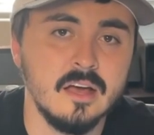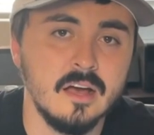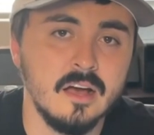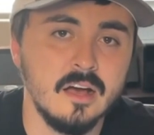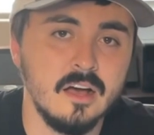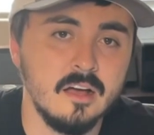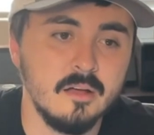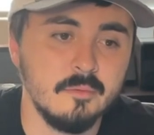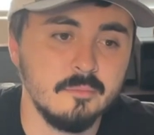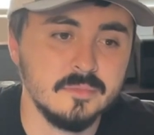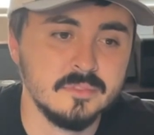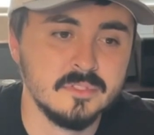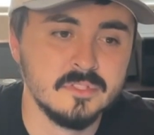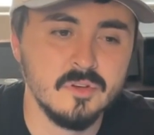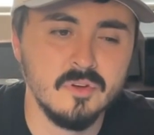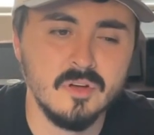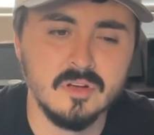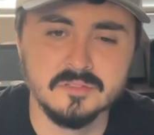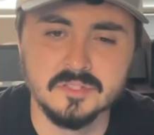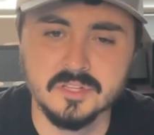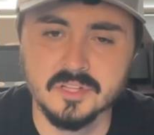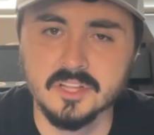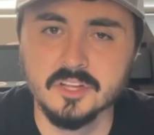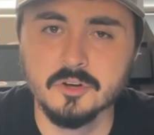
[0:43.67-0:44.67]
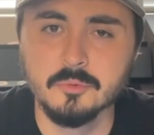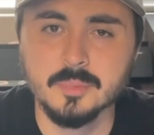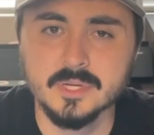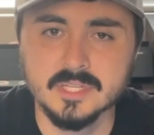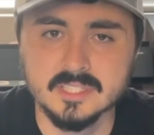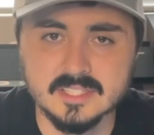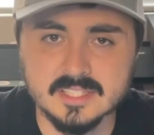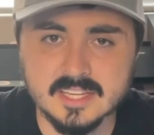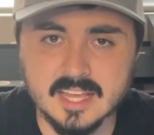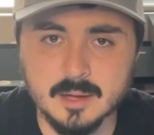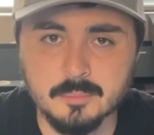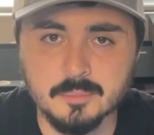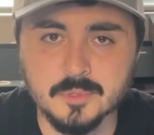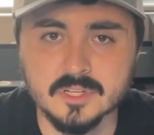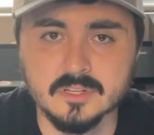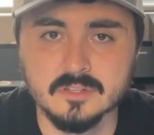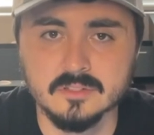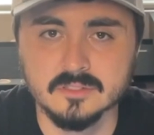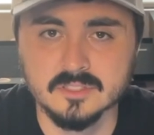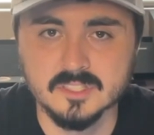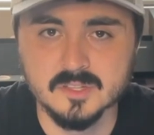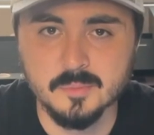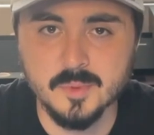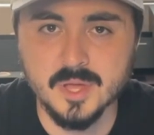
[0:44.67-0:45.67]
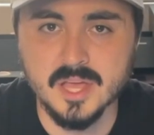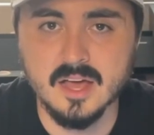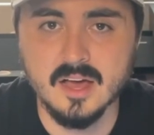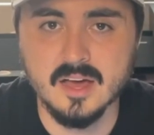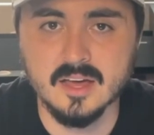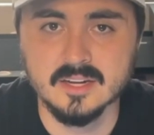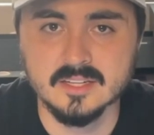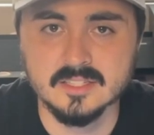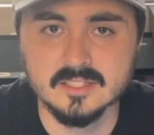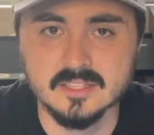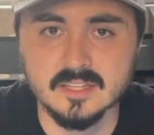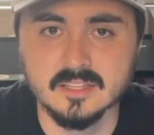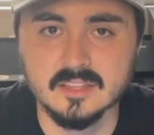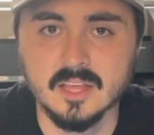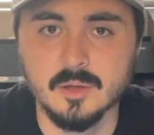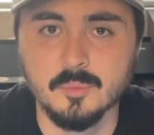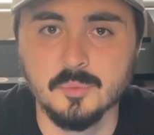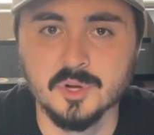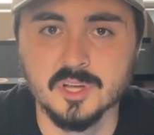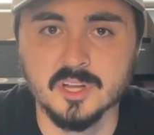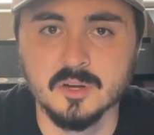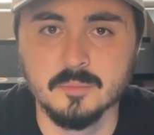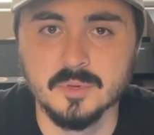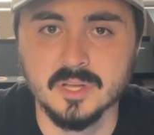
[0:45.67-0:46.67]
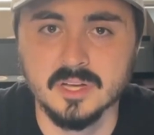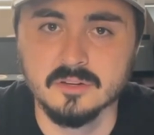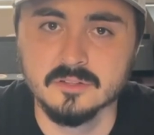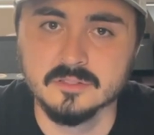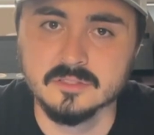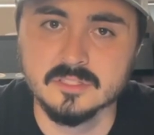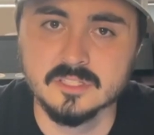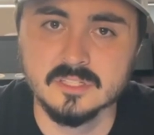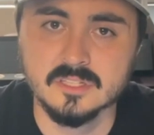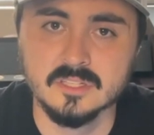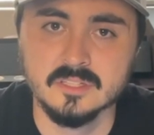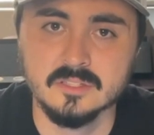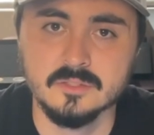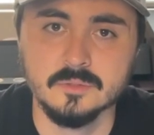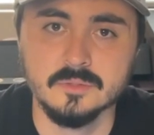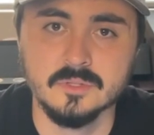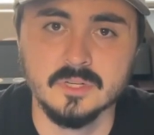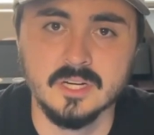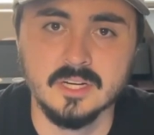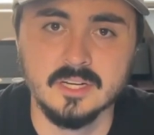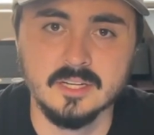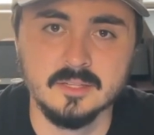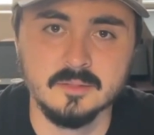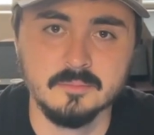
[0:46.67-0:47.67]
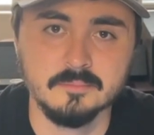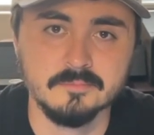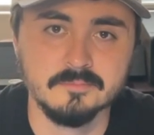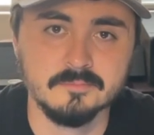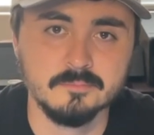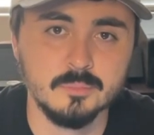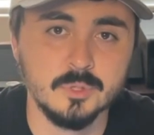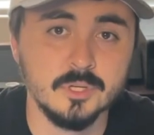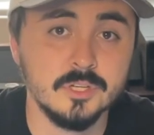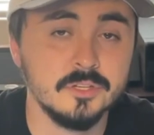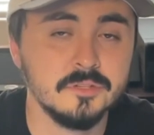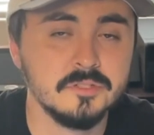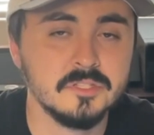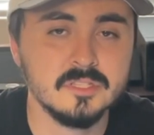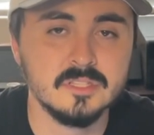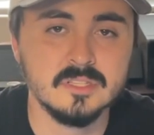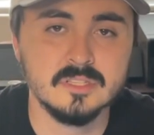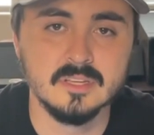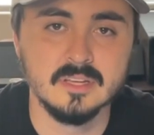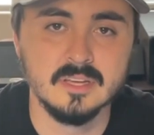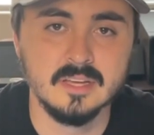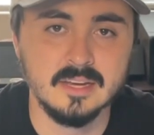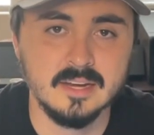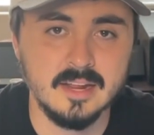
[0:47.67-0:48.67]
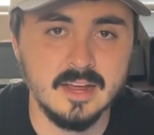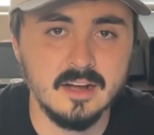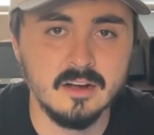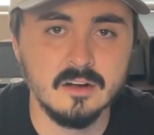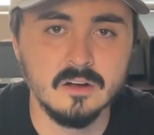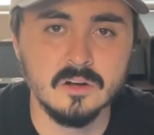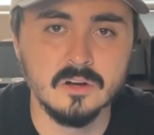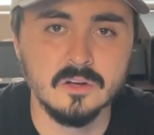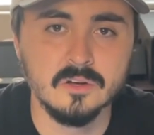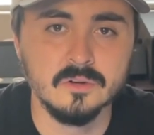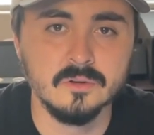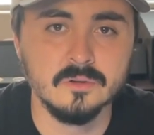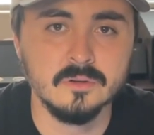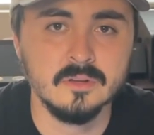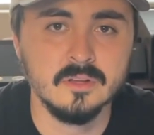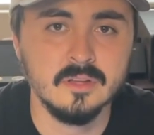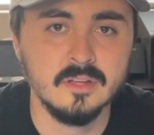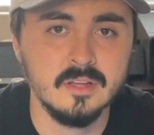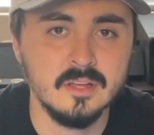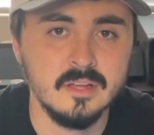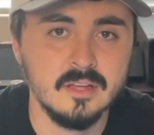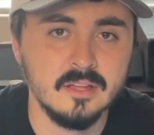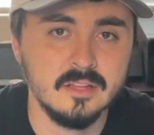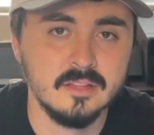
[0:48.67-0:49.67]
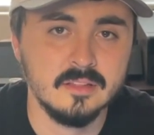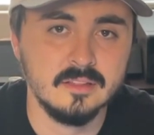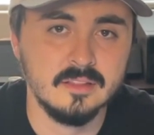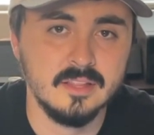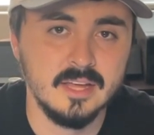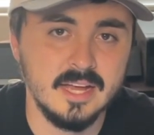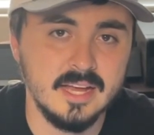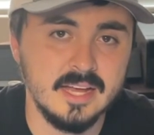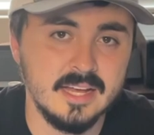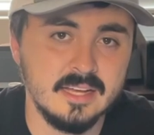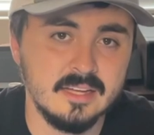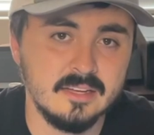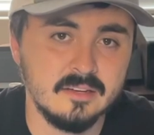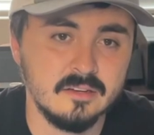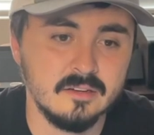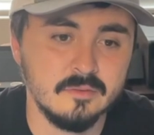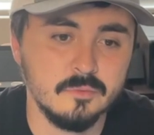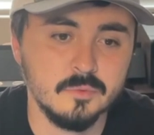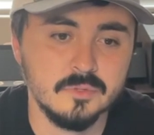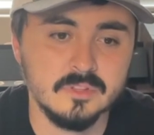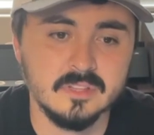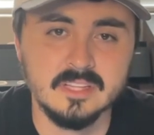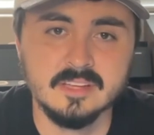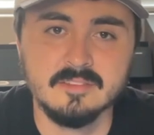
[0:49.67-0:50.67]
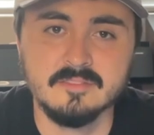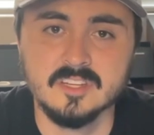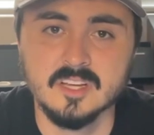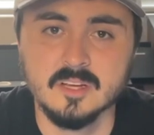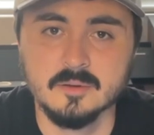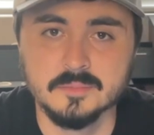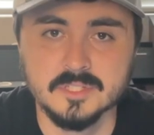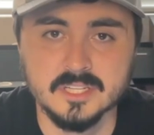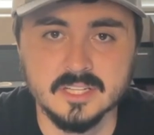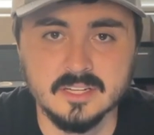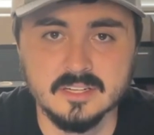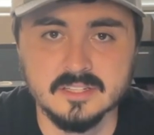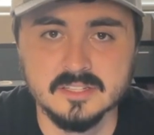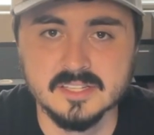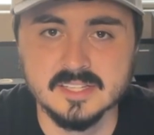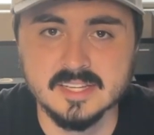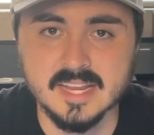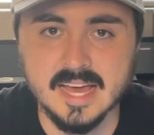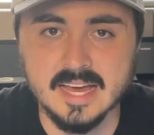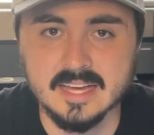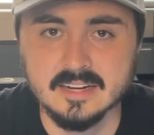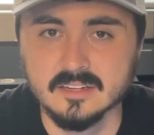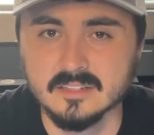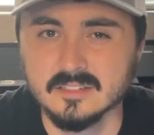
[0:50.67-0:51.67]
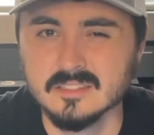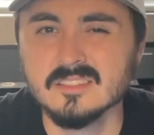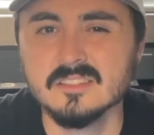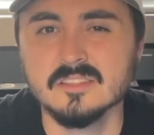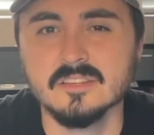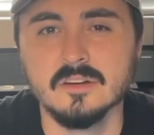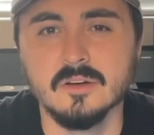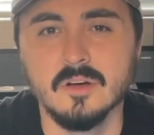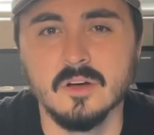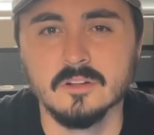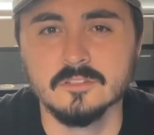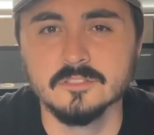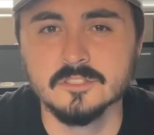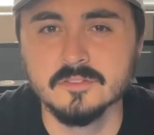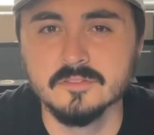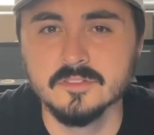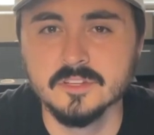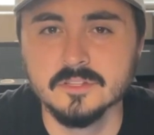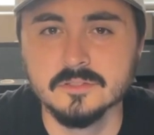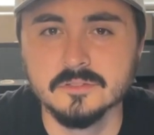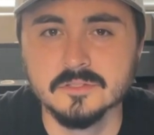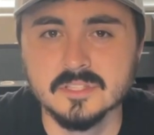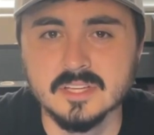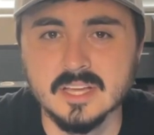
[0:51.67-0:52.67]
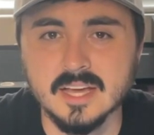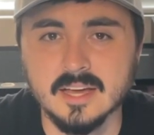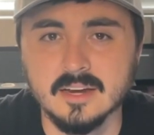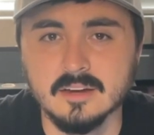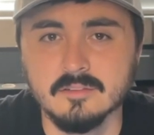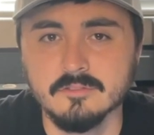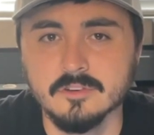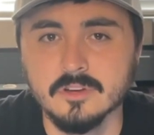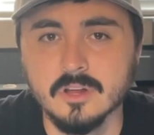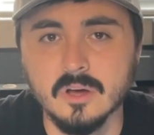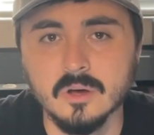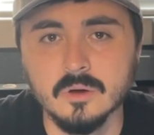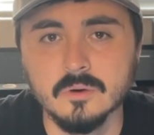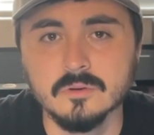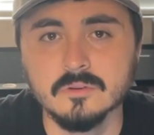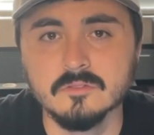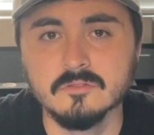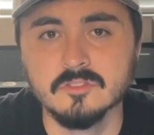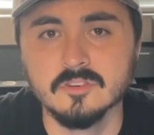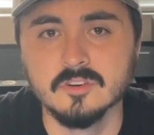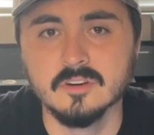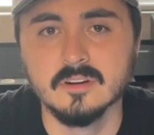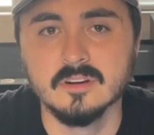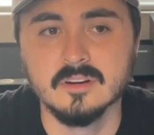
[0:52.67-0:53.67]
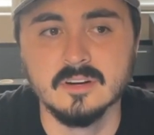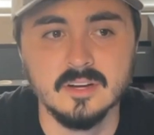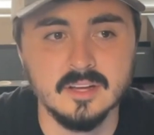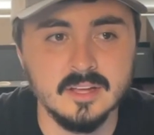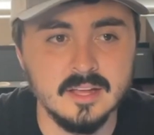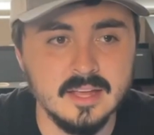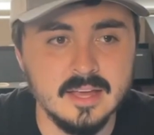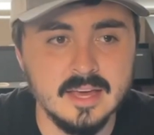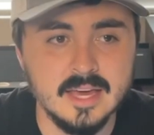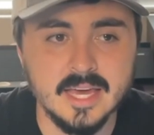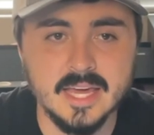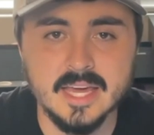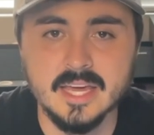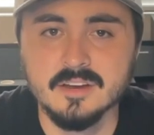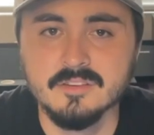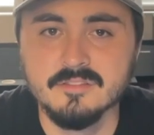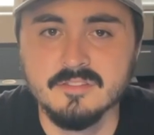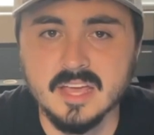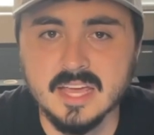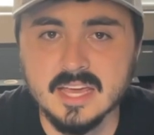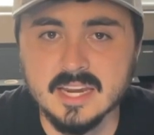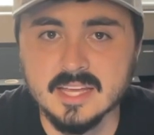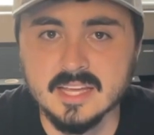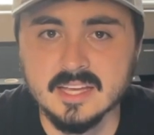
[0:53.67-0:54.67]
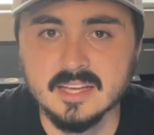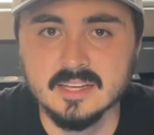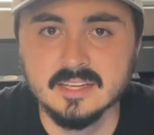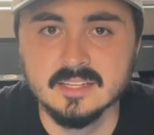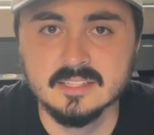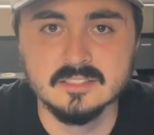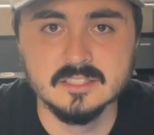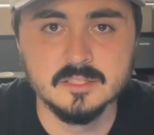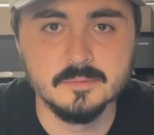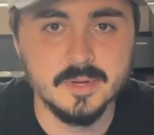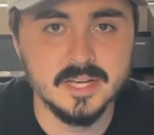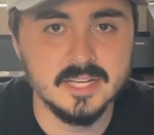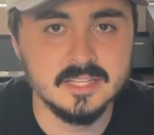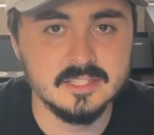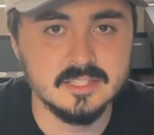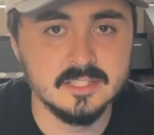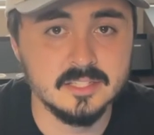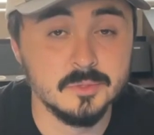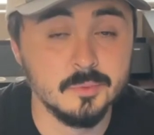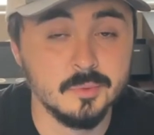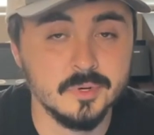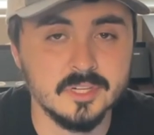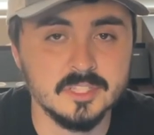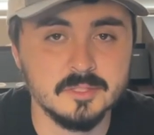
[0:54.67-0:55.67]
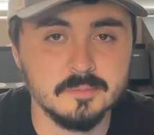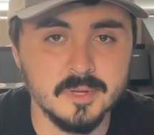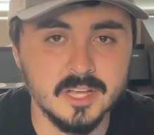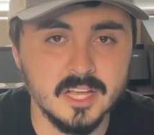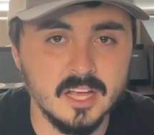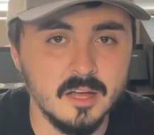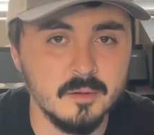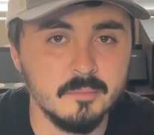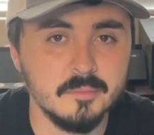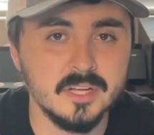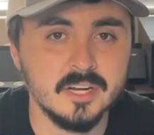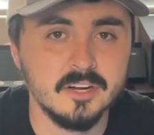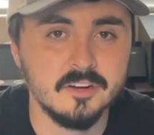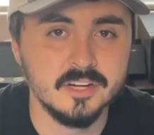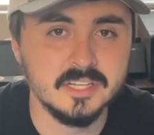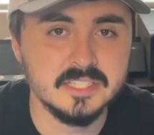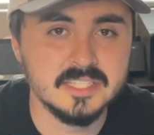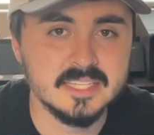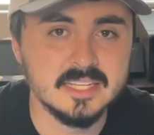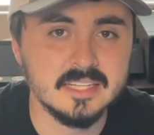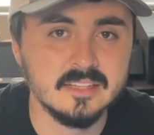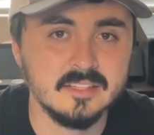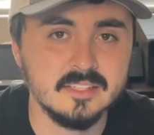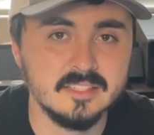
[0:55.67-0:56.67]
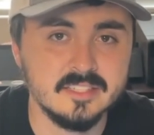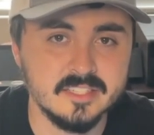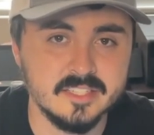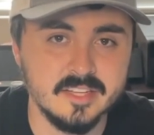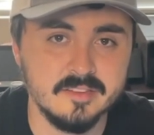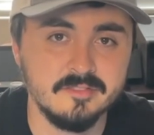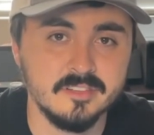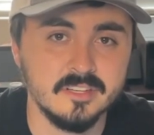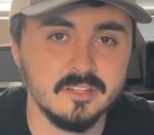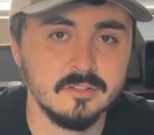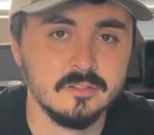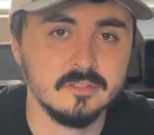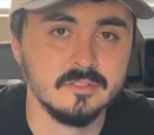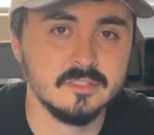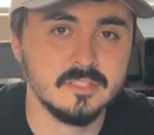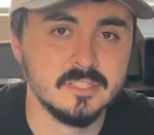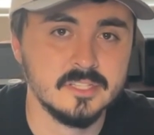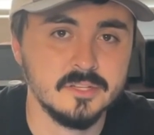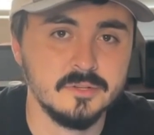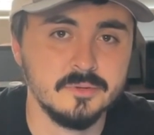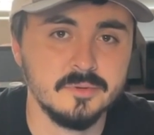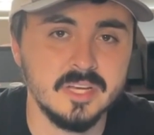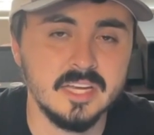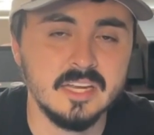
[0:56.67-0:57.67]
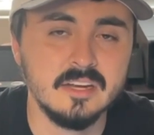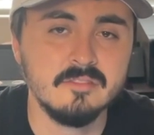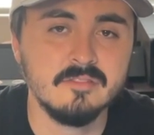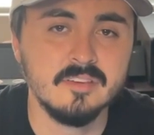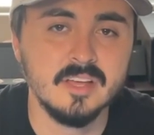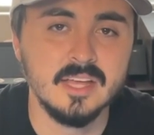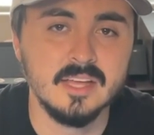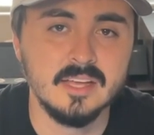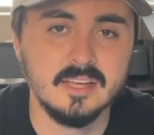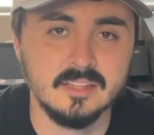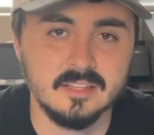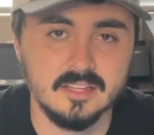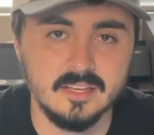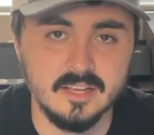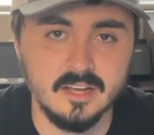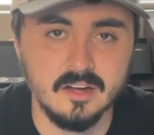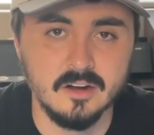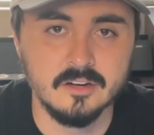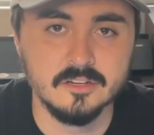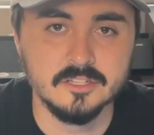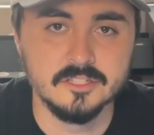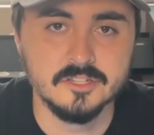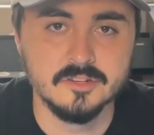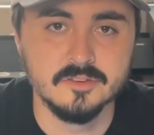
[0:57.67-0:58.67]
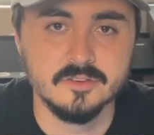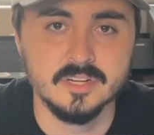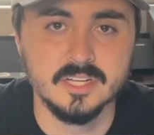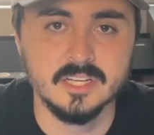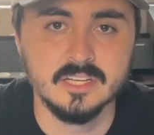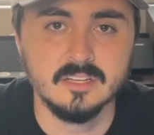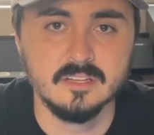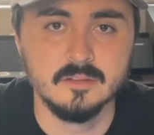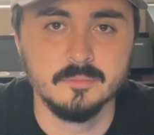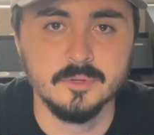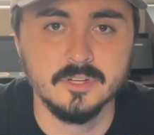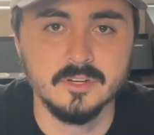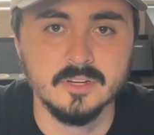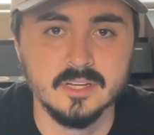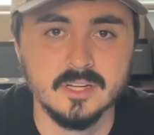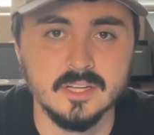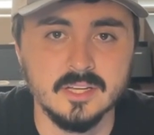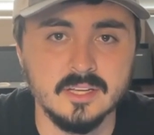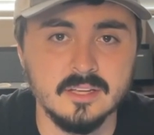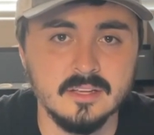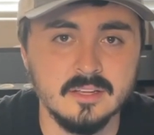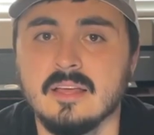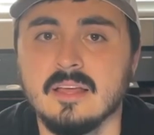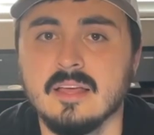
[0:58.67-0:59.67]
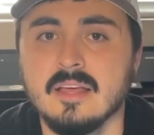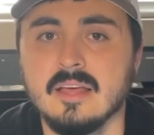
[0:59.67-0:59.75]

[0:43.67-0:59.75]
So I was a little bit skeptical, to be honest, that they were going to be able to produce an arrow that lived up to their standards. You know, Ultraview is kind of known for innovating in spaces where it's become increasingly difficult to innovate in the archery community.